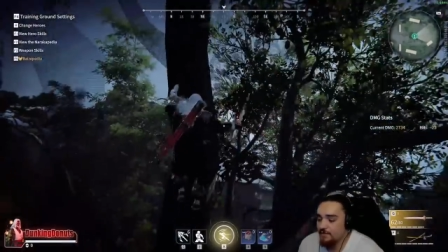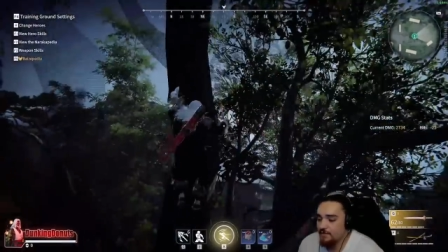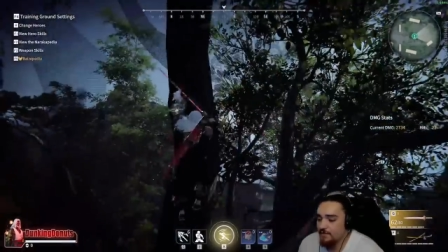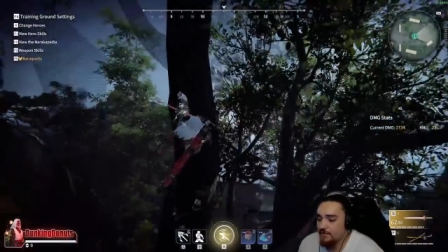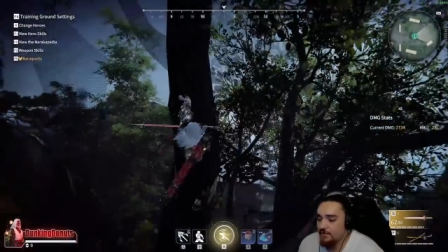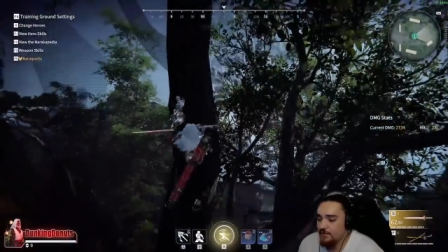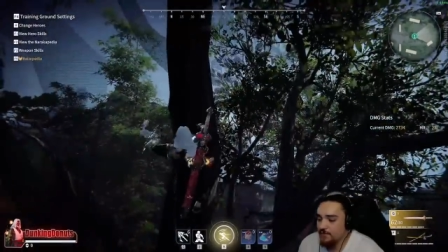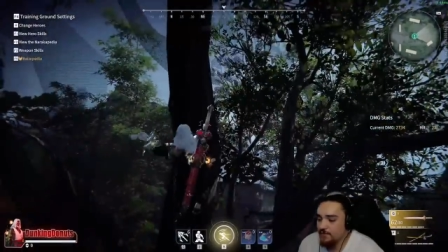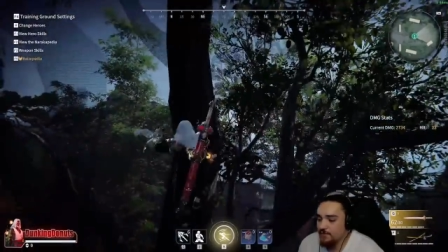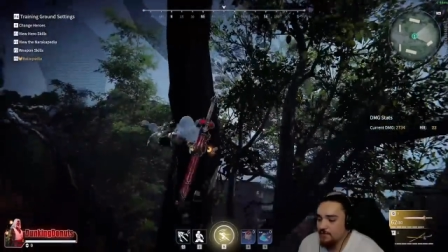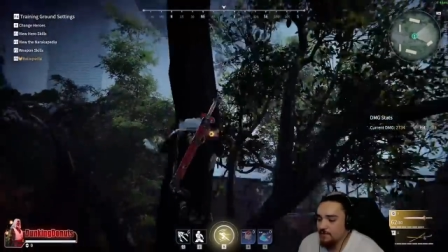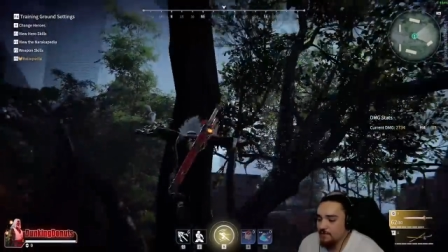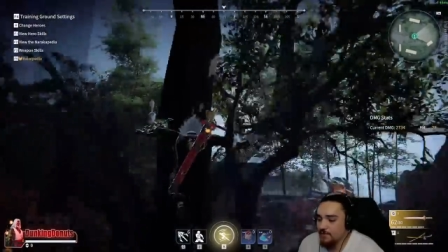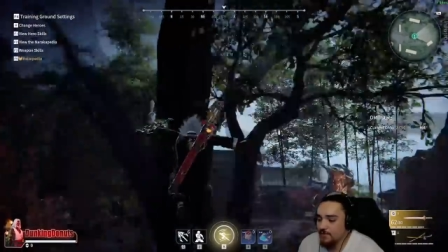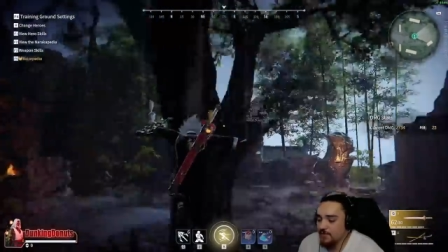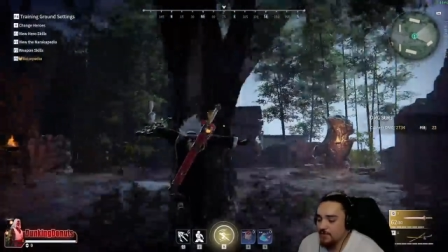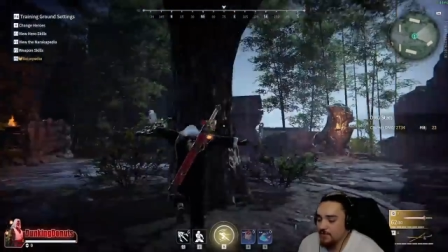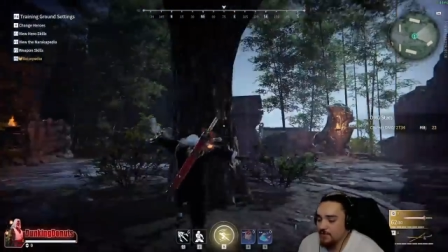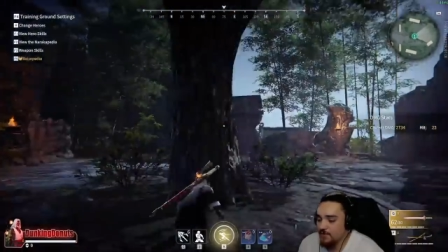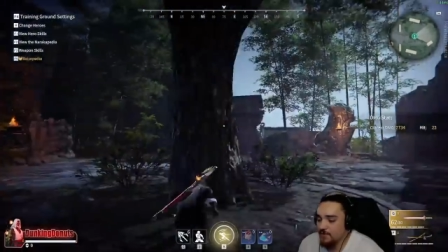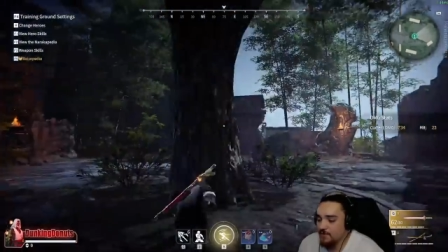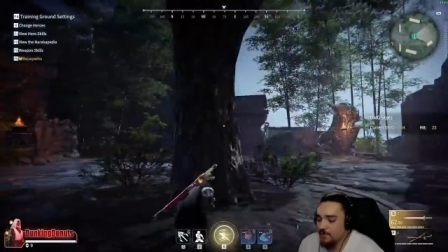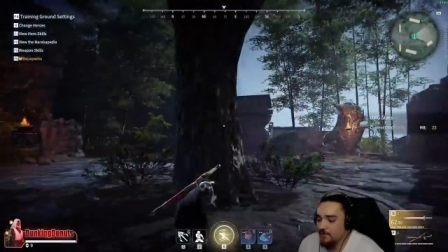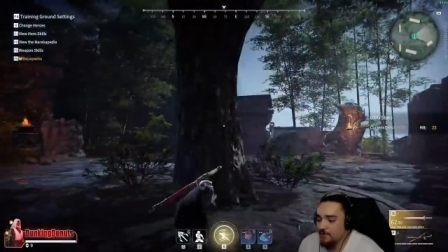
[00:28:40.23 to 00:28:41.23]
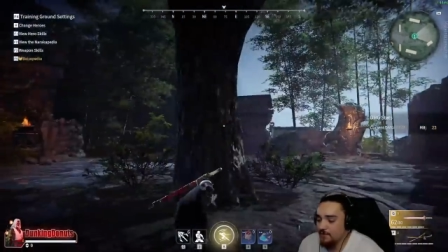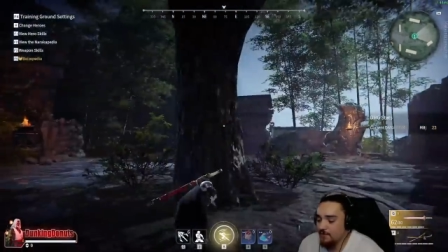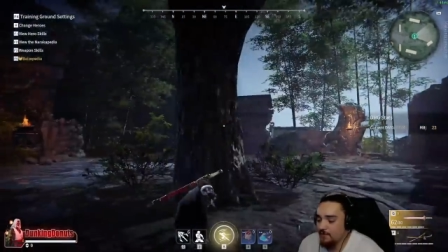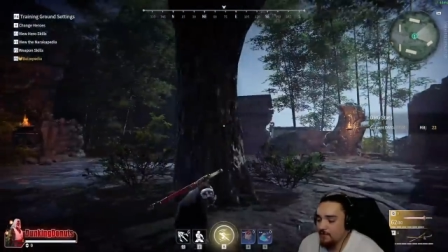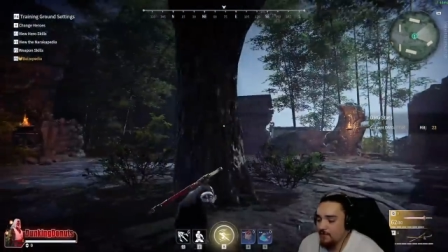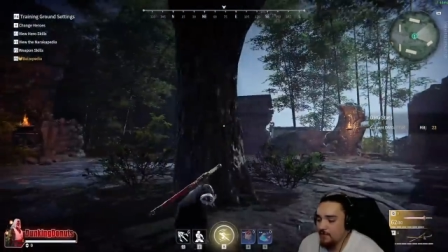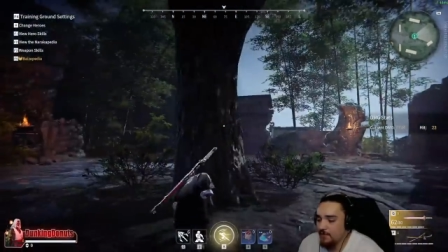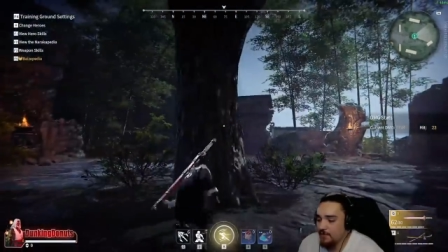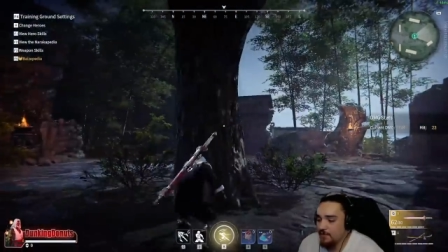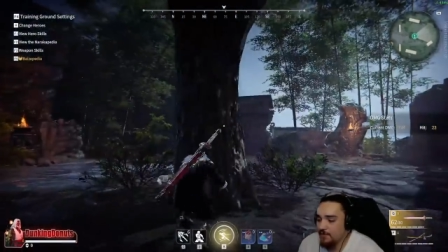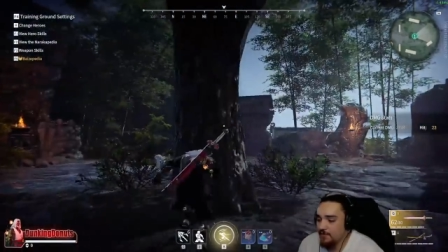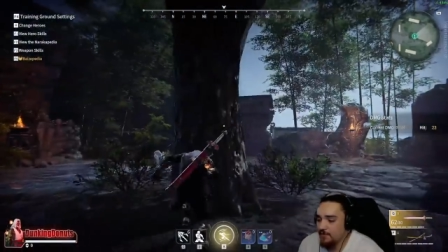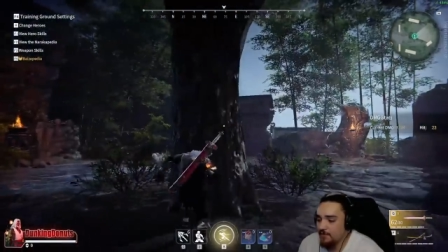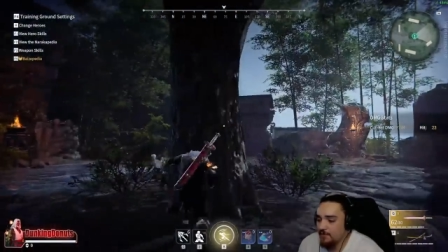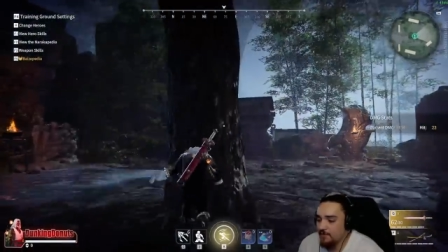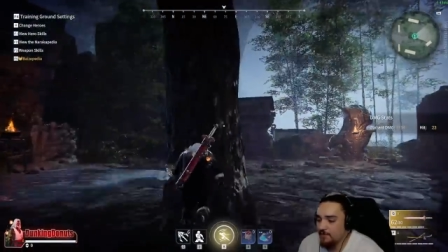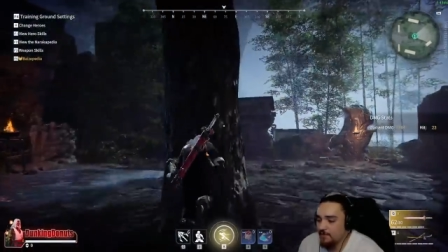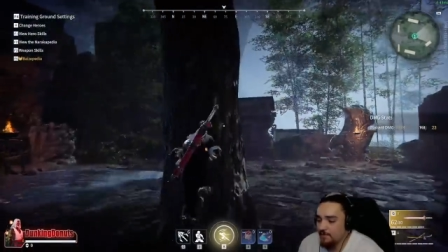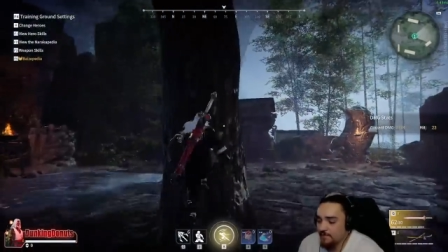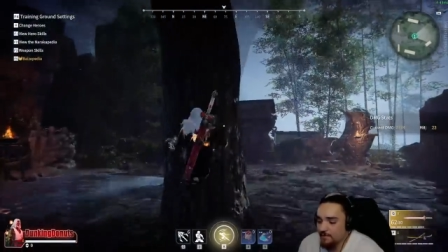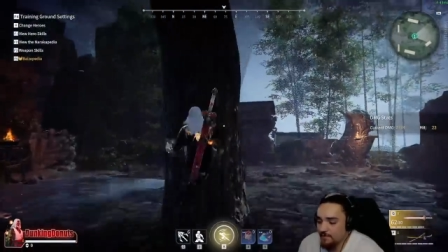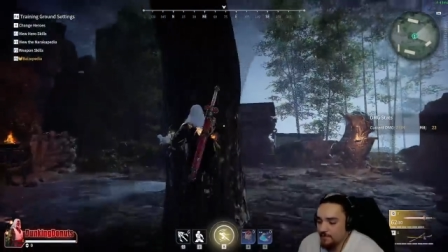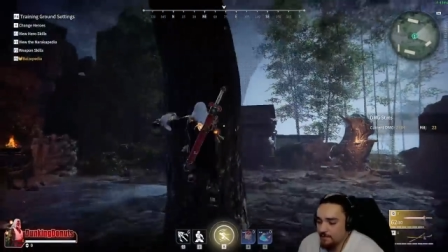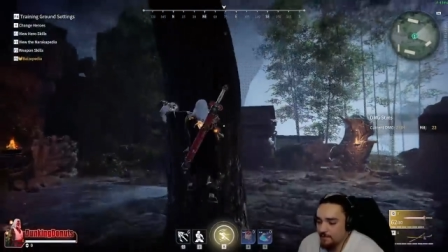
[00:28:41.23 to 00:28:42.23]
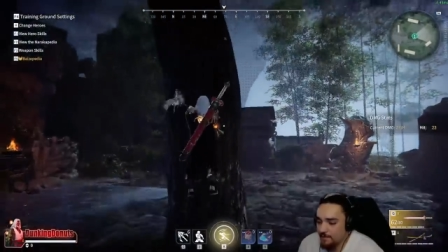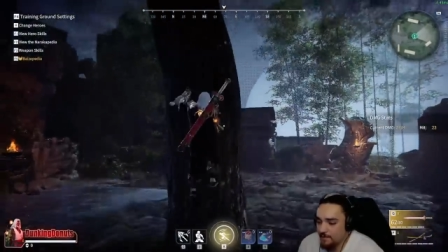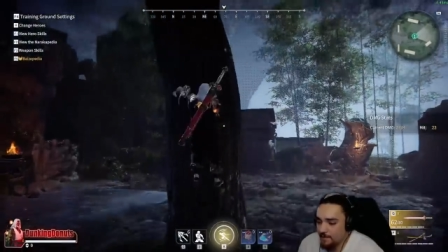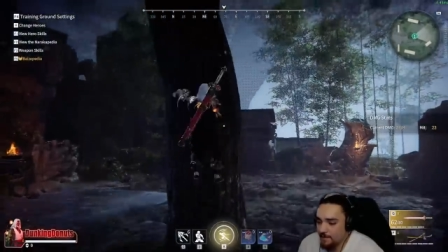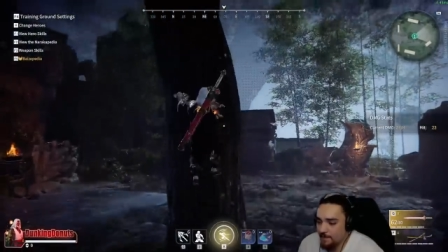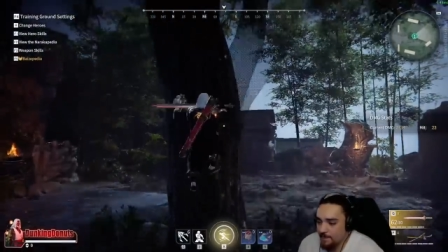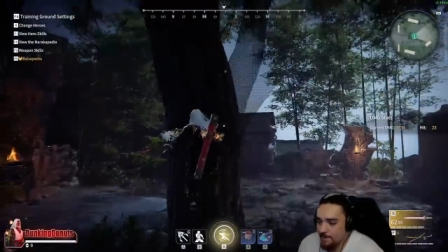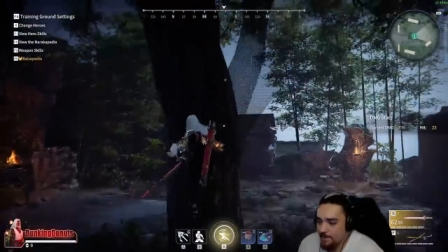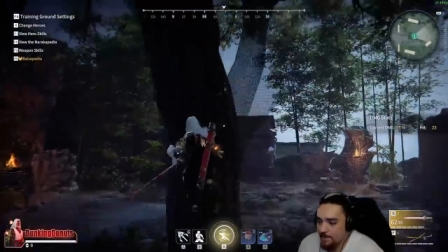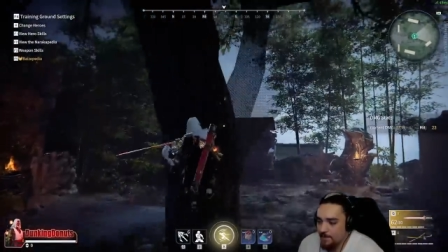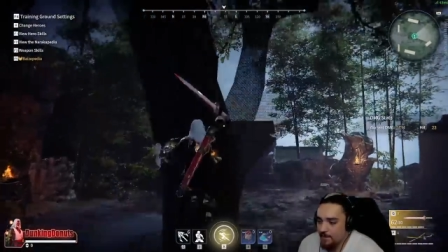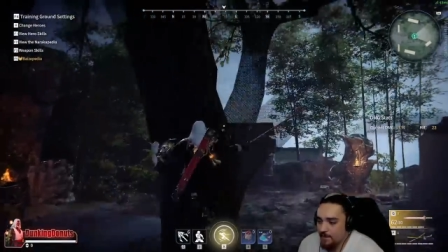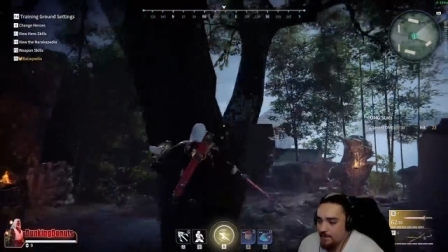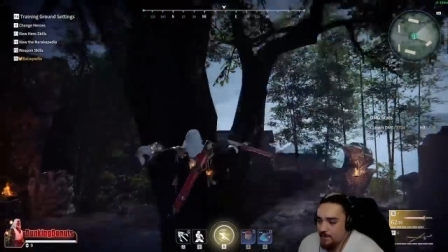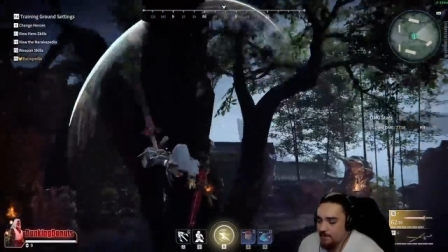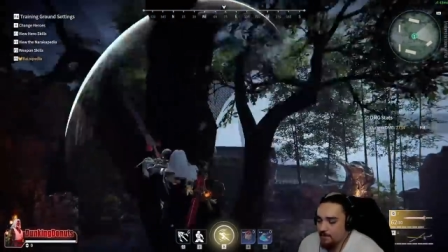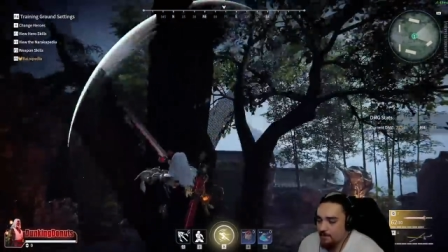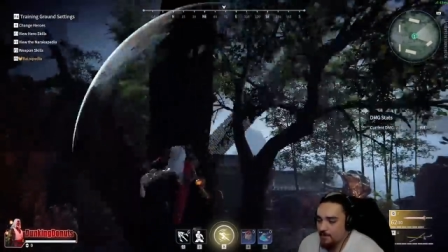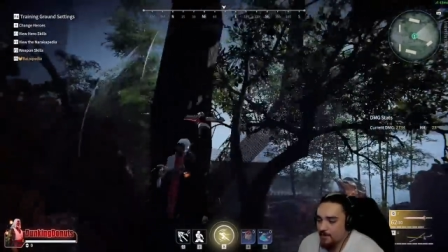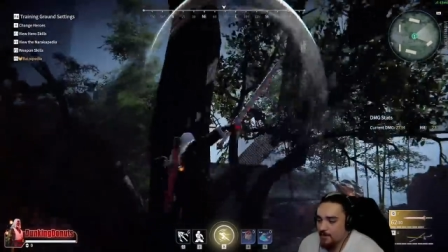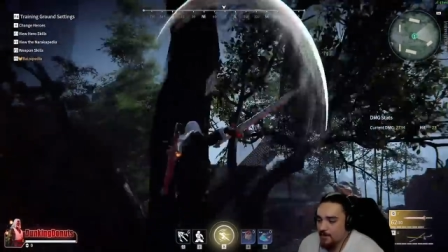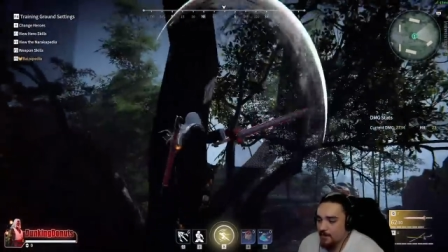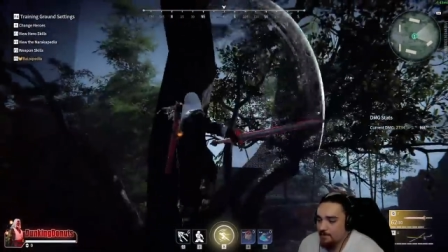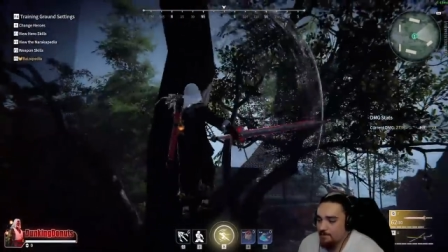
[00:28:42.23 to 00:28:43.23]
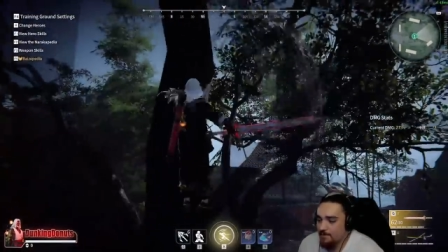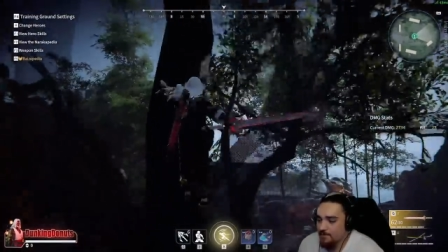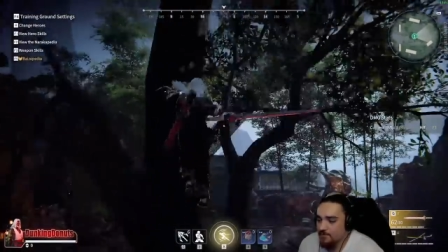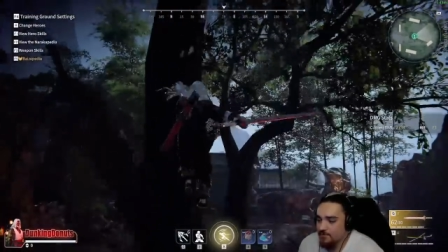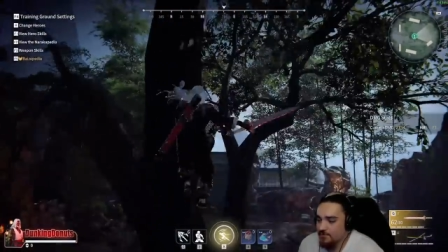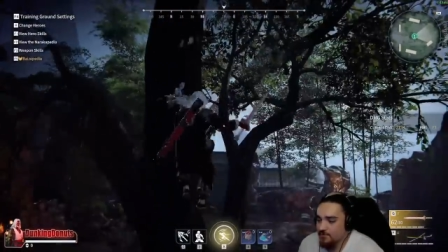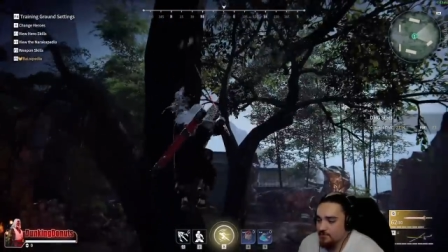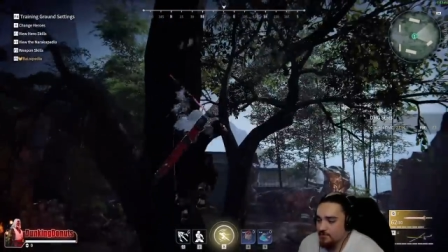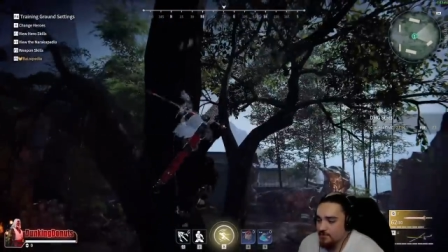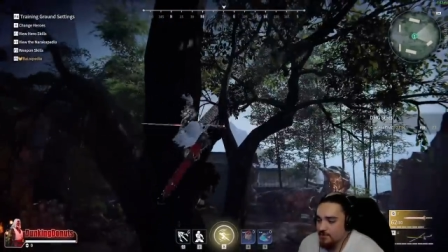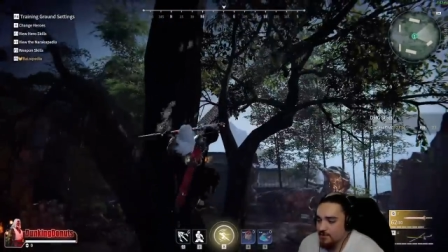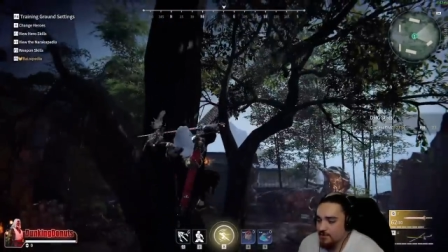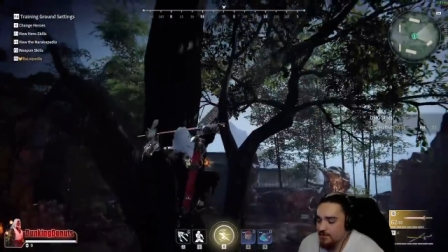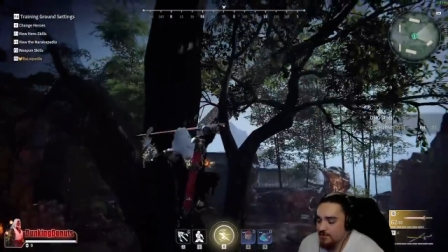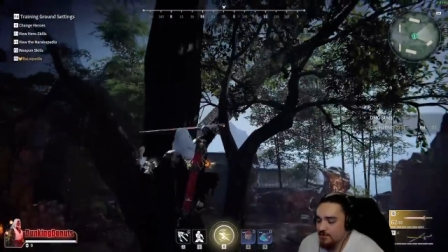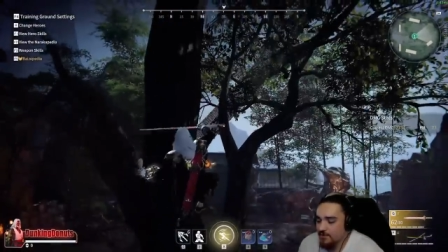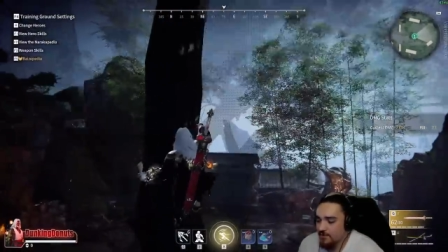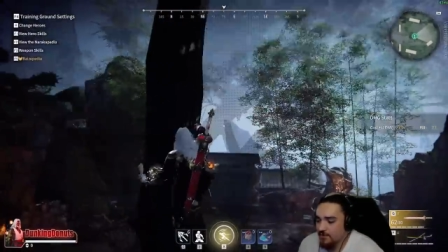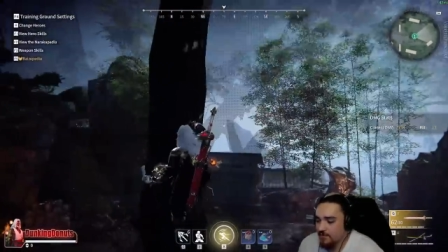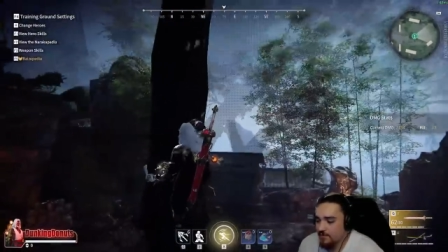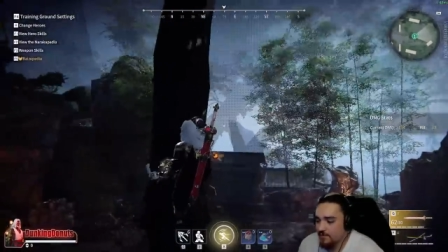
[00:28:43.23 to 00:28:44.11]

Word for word: you typically are going to want, going up the tree,